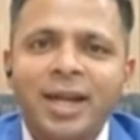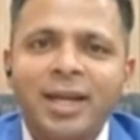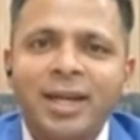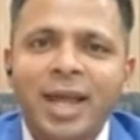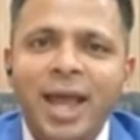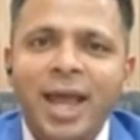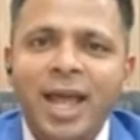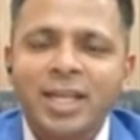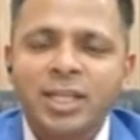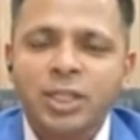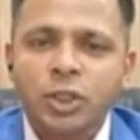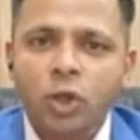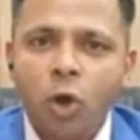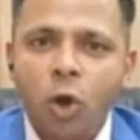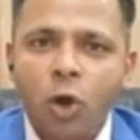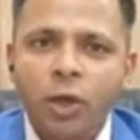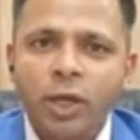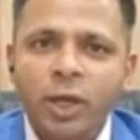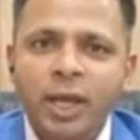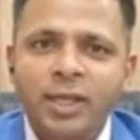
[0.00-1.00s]
that as
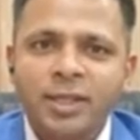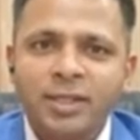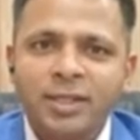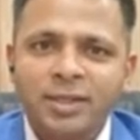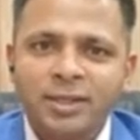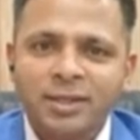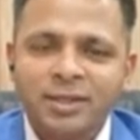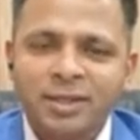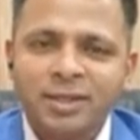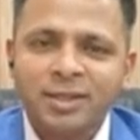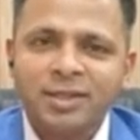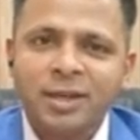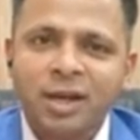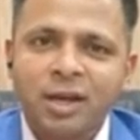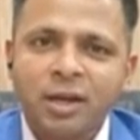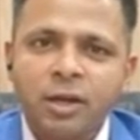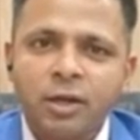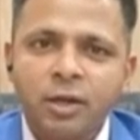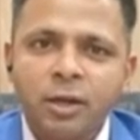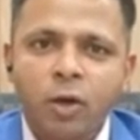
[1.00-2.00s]
long as
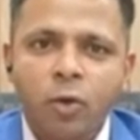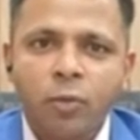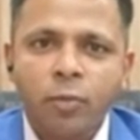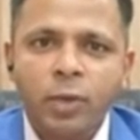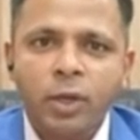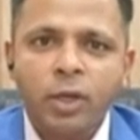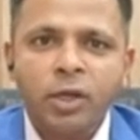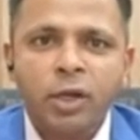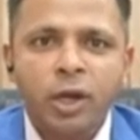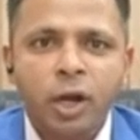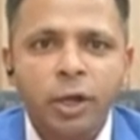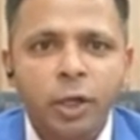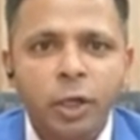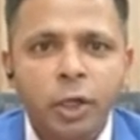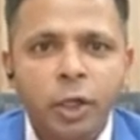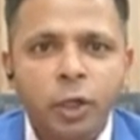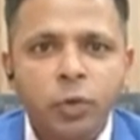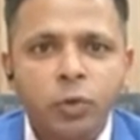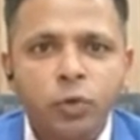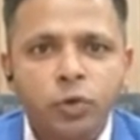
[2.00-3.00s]
this current government
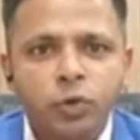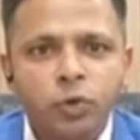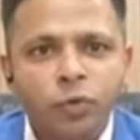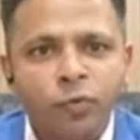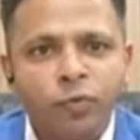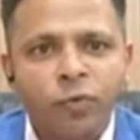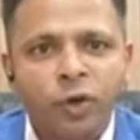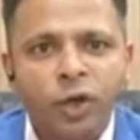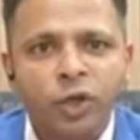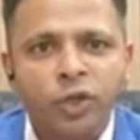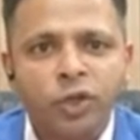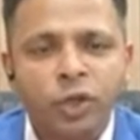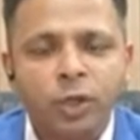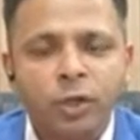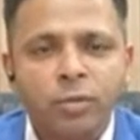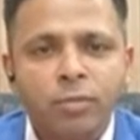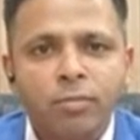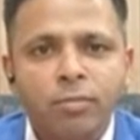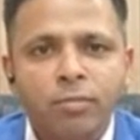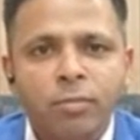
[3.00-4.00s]
continues to
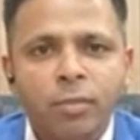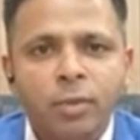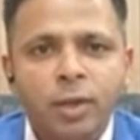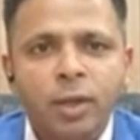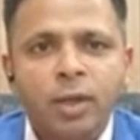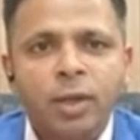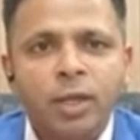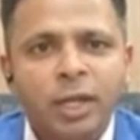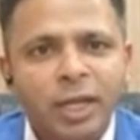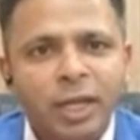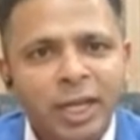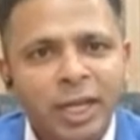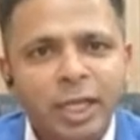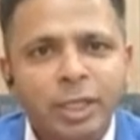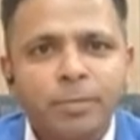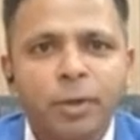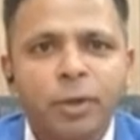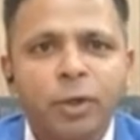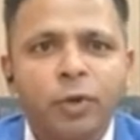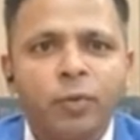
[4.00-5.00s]
function,
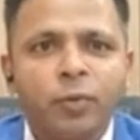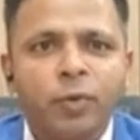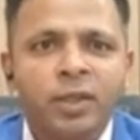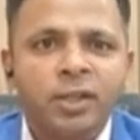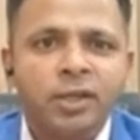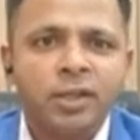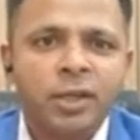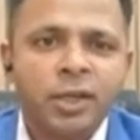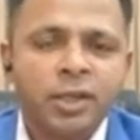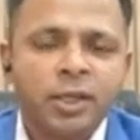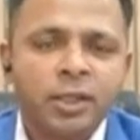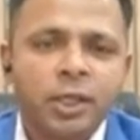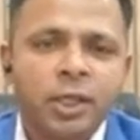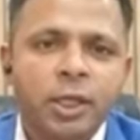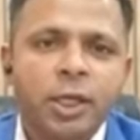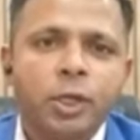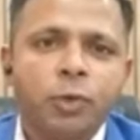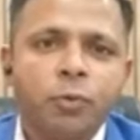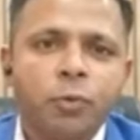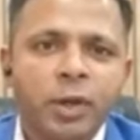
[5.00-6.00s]
irrespective whether they
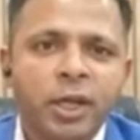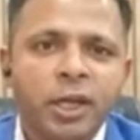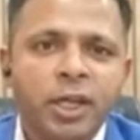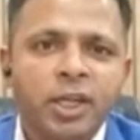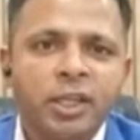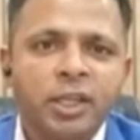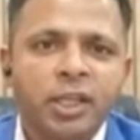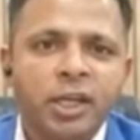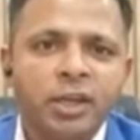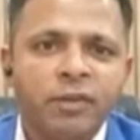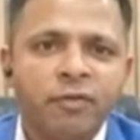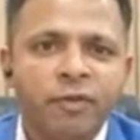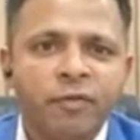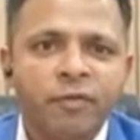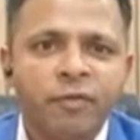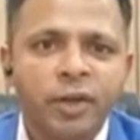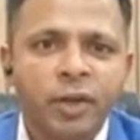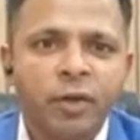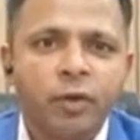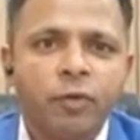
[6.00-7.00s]
get 320,
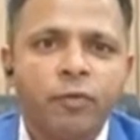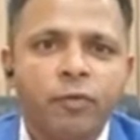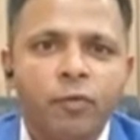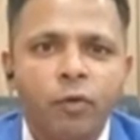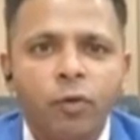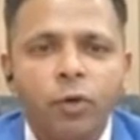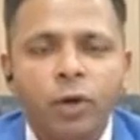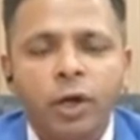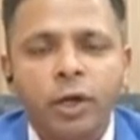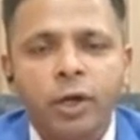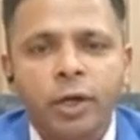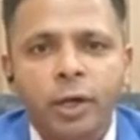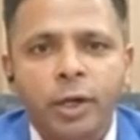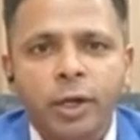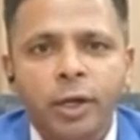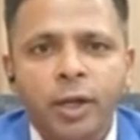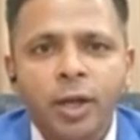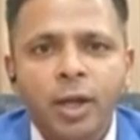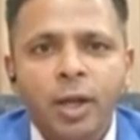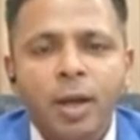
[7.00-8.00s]
350 or
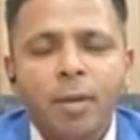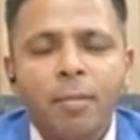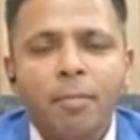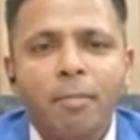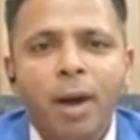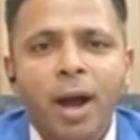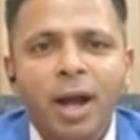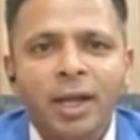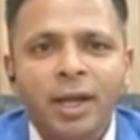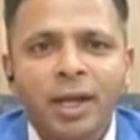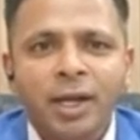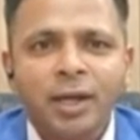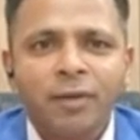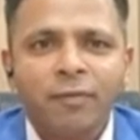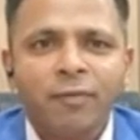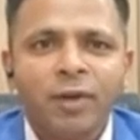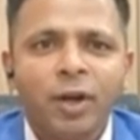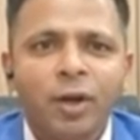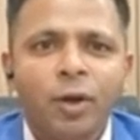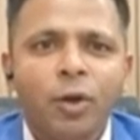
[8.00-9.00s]
400,
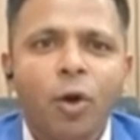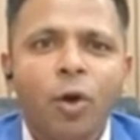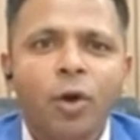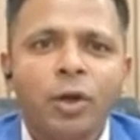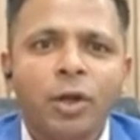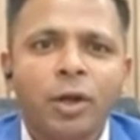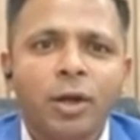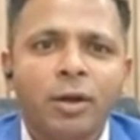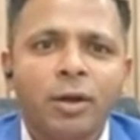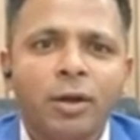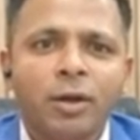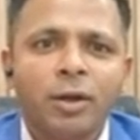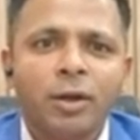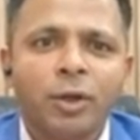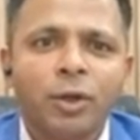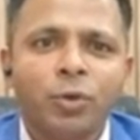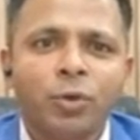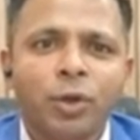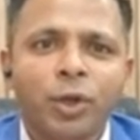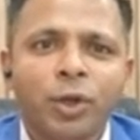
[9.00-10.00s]
market will not
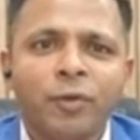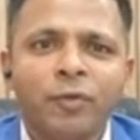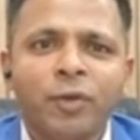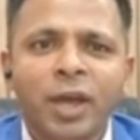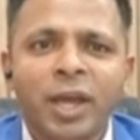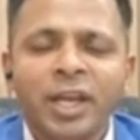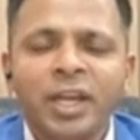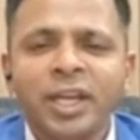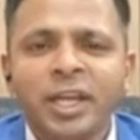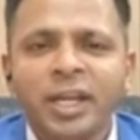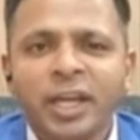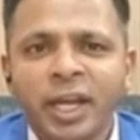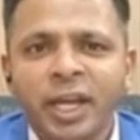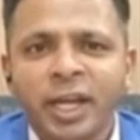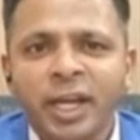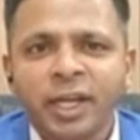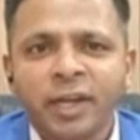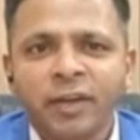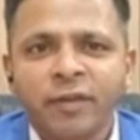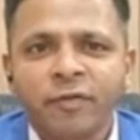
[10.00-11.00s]
give any
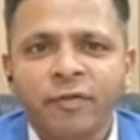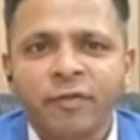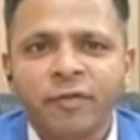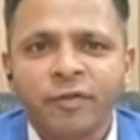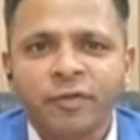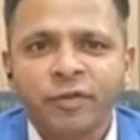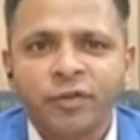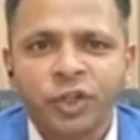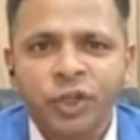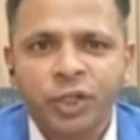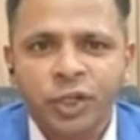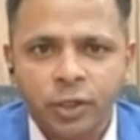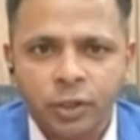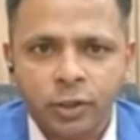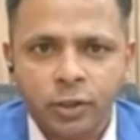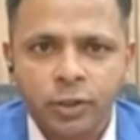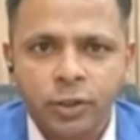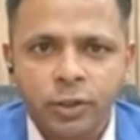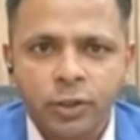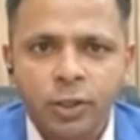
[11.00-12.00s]
negative
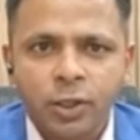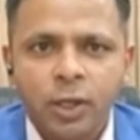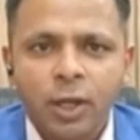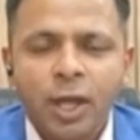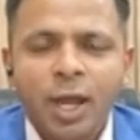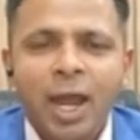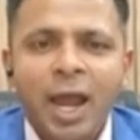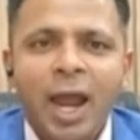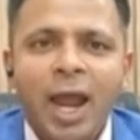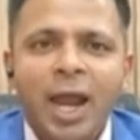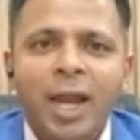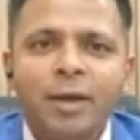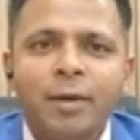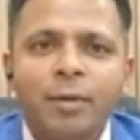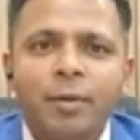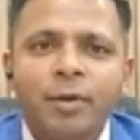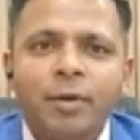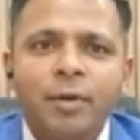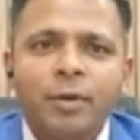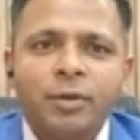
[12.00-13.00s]
jitters.
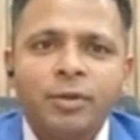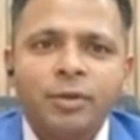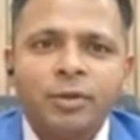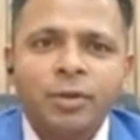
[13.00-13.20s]
And